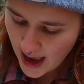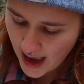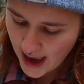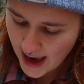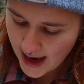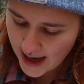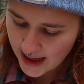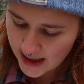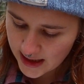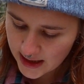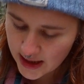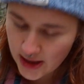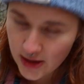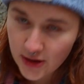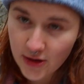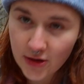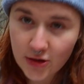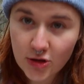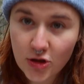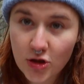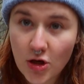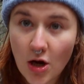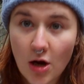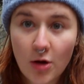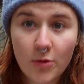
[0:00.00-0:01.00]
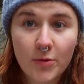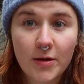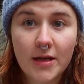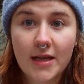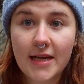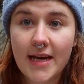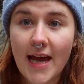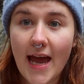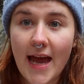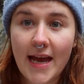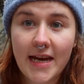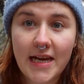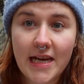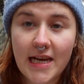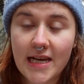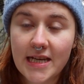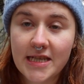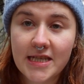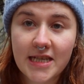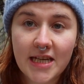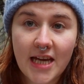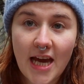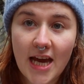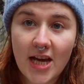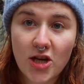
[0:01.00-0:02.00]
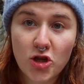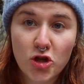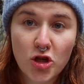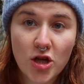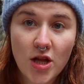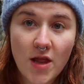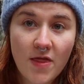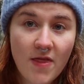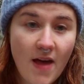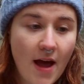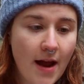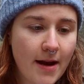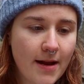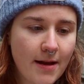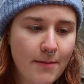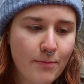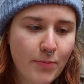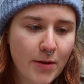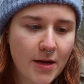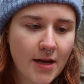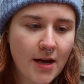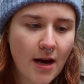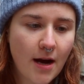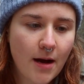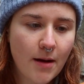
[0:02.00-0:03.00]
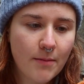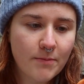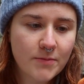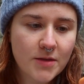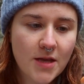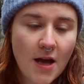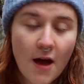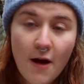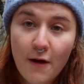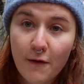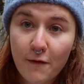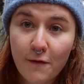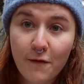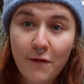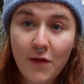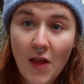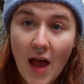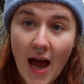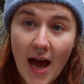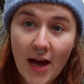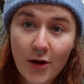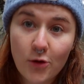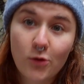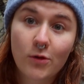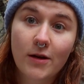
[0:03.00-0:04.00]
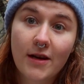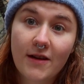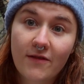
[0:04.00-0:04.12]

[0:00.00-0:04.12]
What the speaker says: and there's not really any indication that it becomes flat or